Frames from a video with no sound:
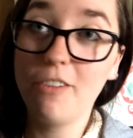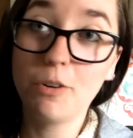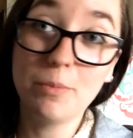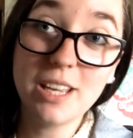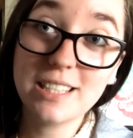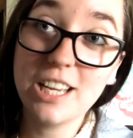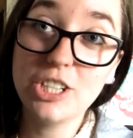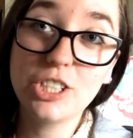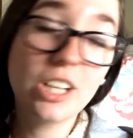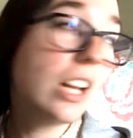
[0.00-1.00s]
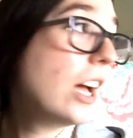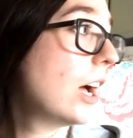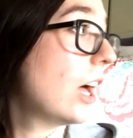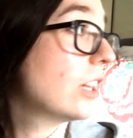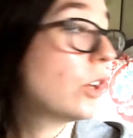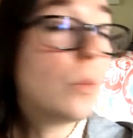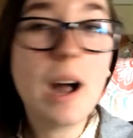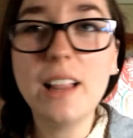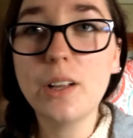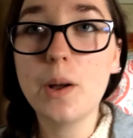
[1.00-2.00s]
from Yes Asia a little
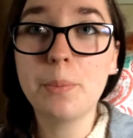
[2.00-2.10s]
while ago.